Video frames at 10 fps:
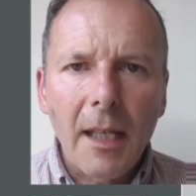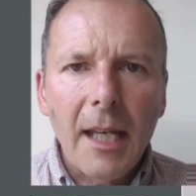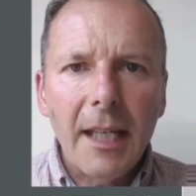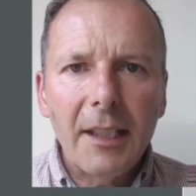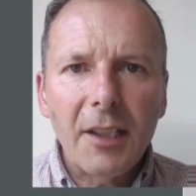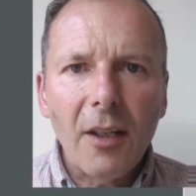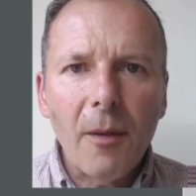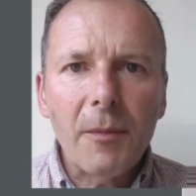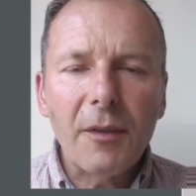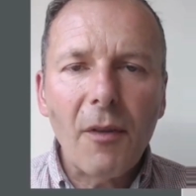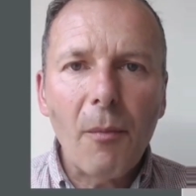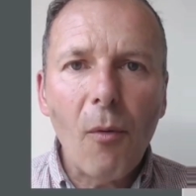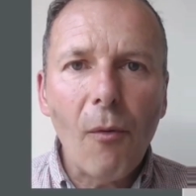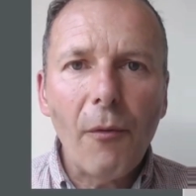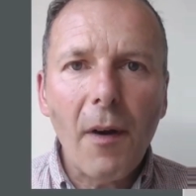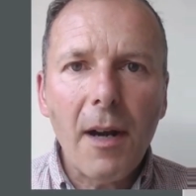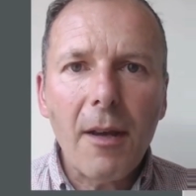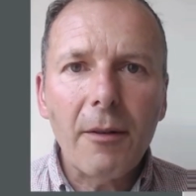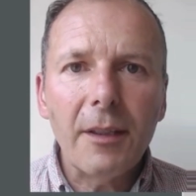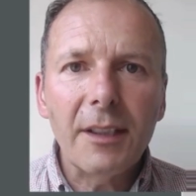In terms of the portfolio
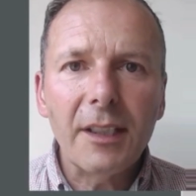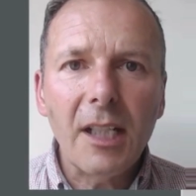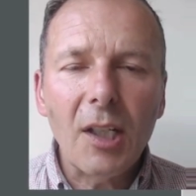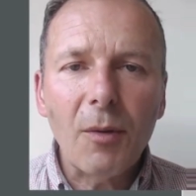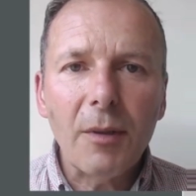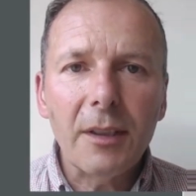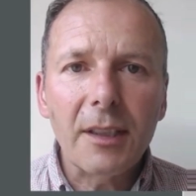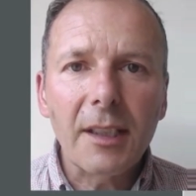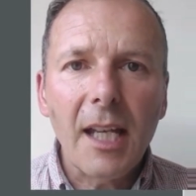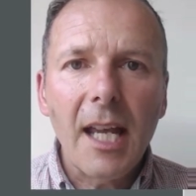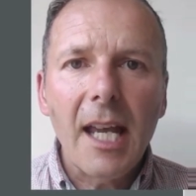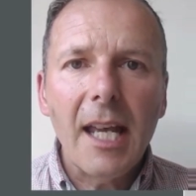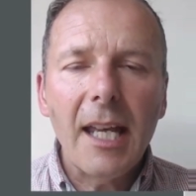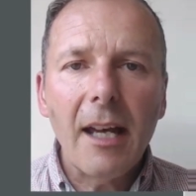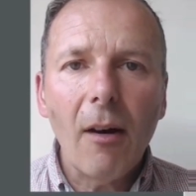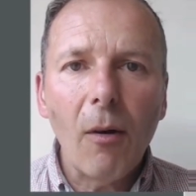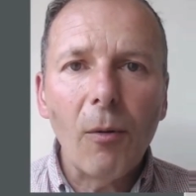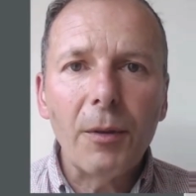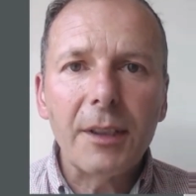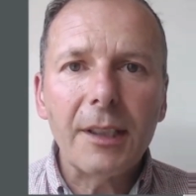constituents, it
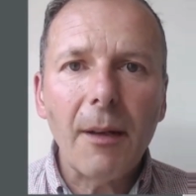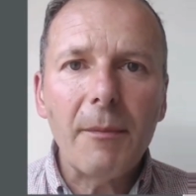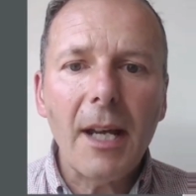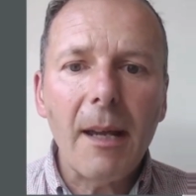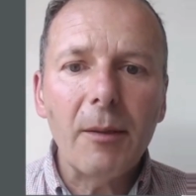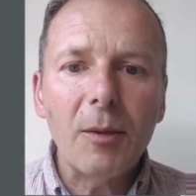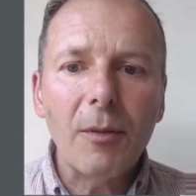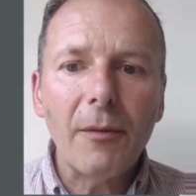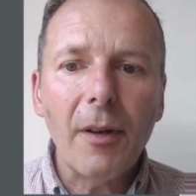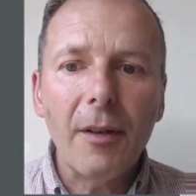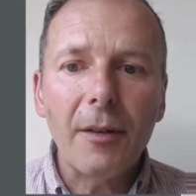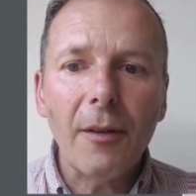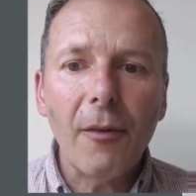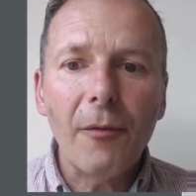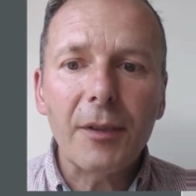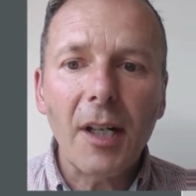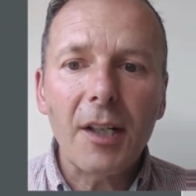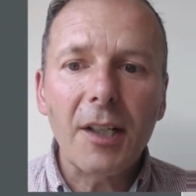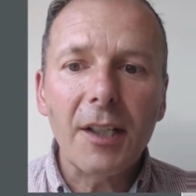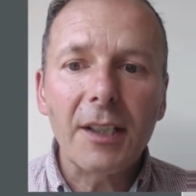holds some names you would have heard of, such
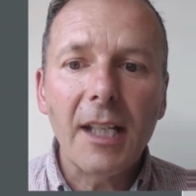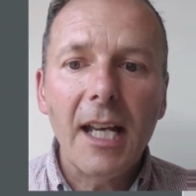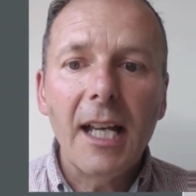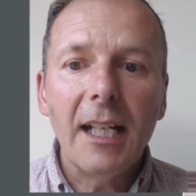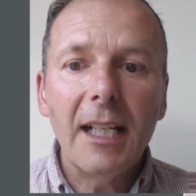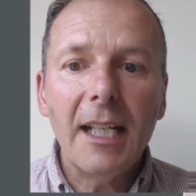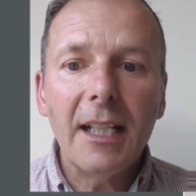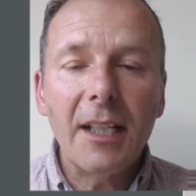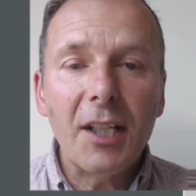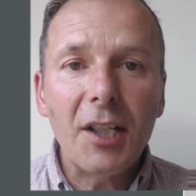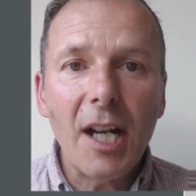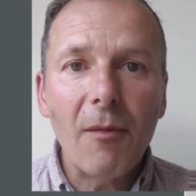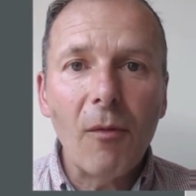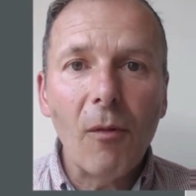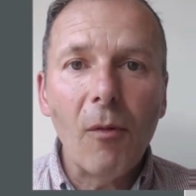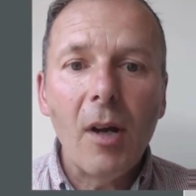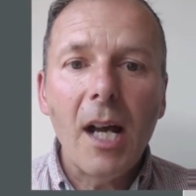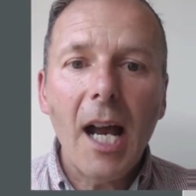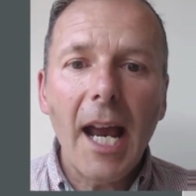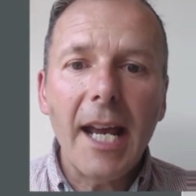as Legal & General
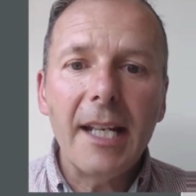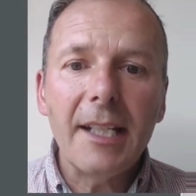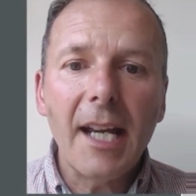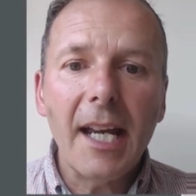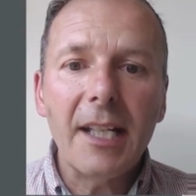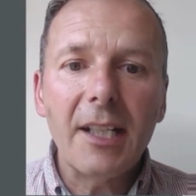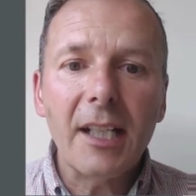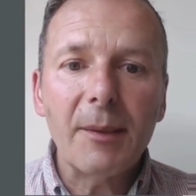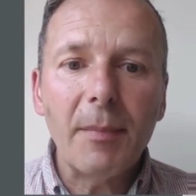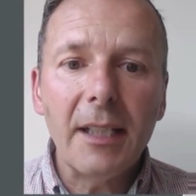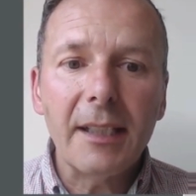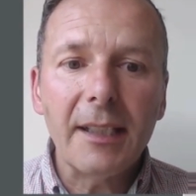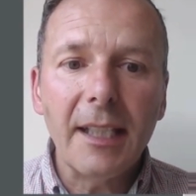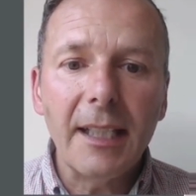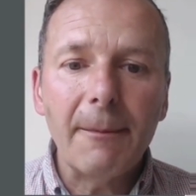and HSBC.